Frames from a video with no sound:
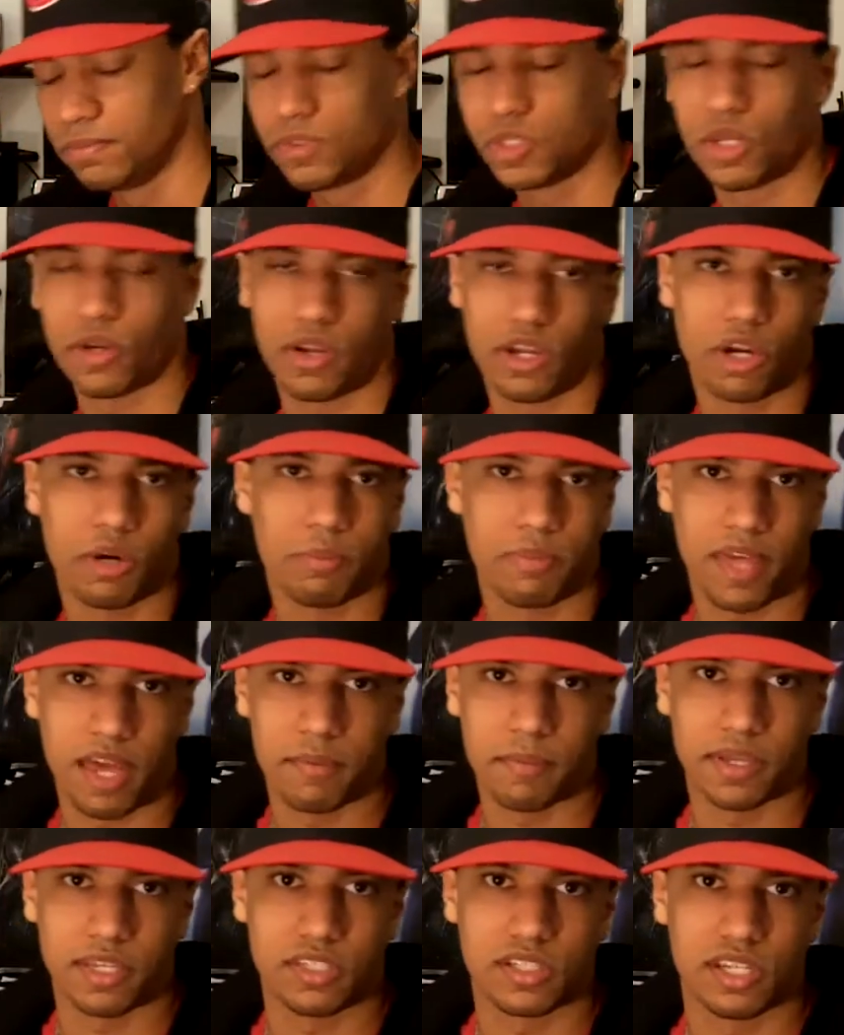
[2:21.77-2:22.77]
So I hope
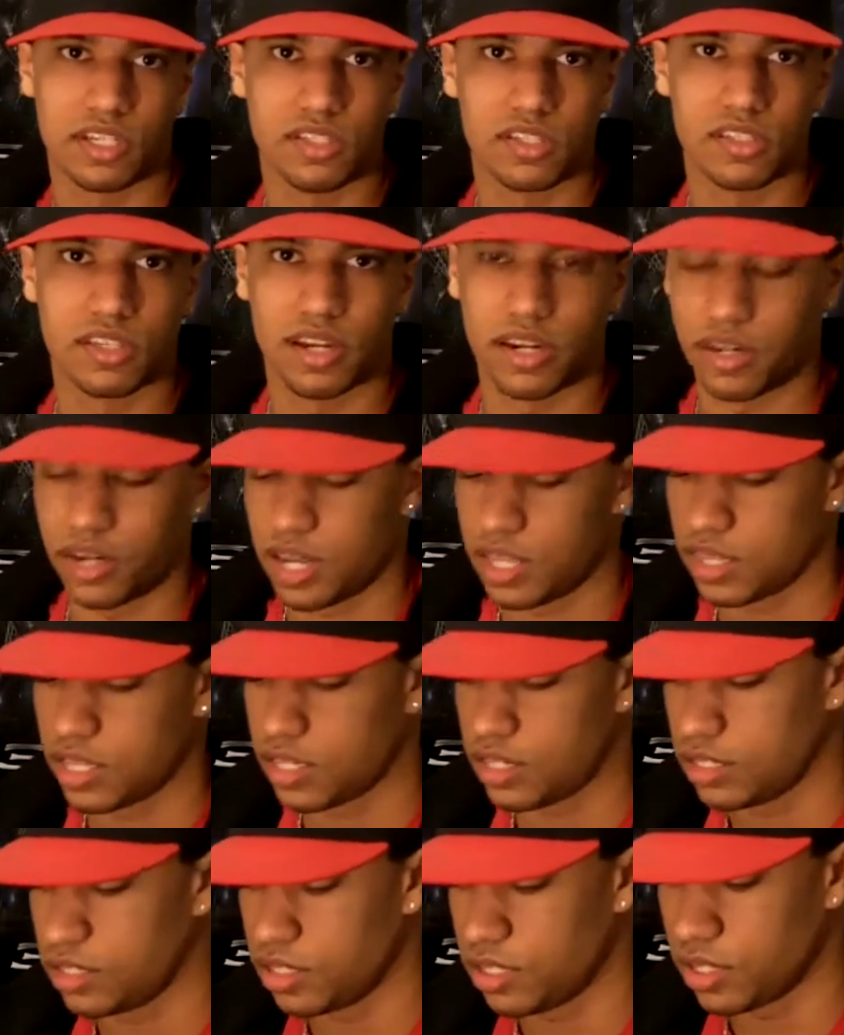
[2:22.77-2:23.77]
that makes sense there. And
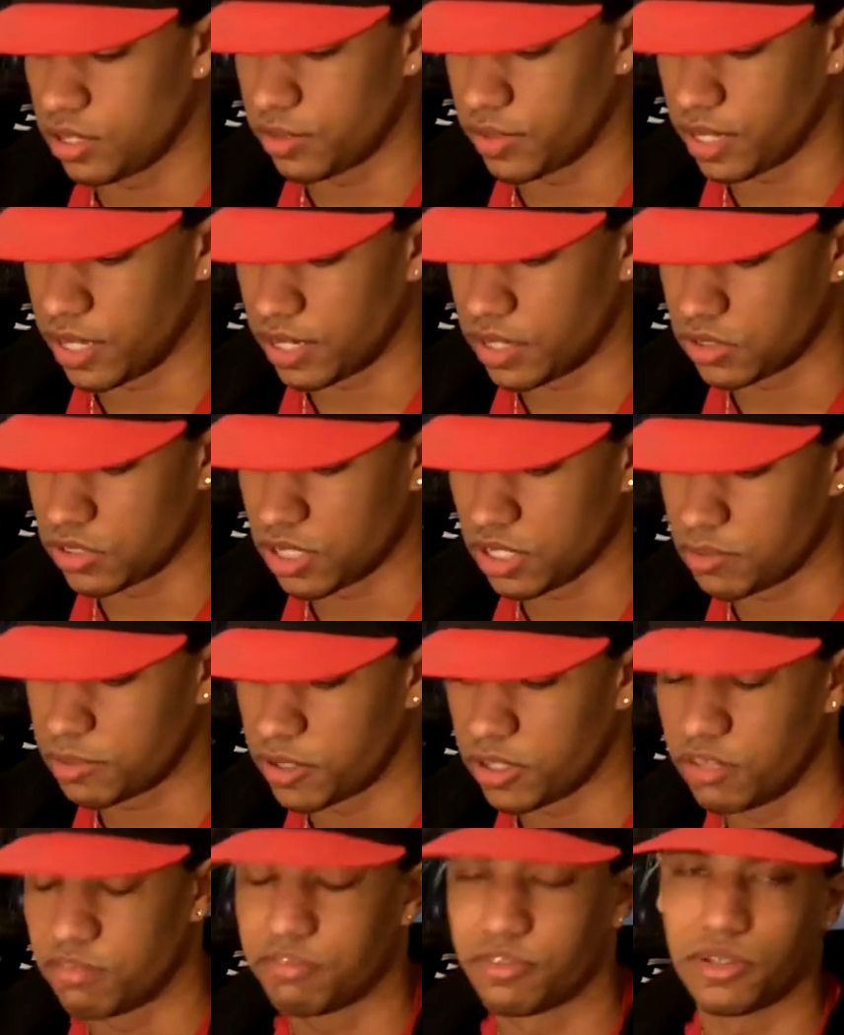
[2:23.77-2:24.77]
then, again, I was talking
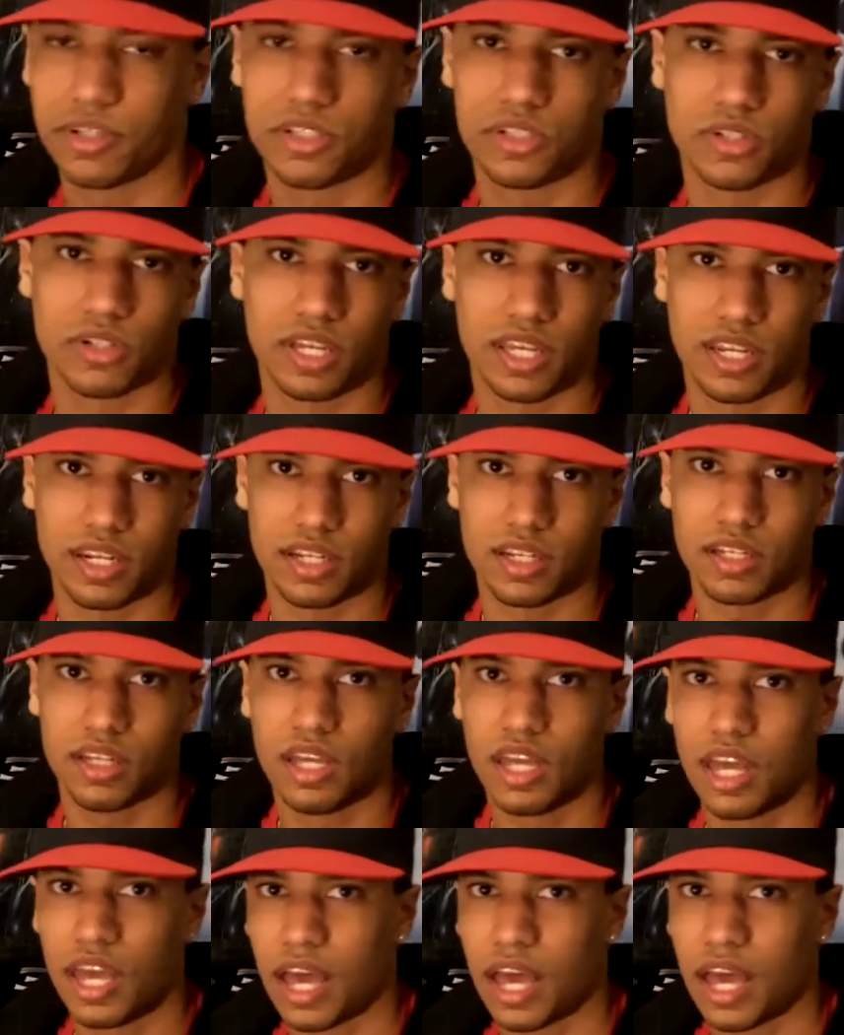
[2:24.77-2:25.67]
about influential hitting.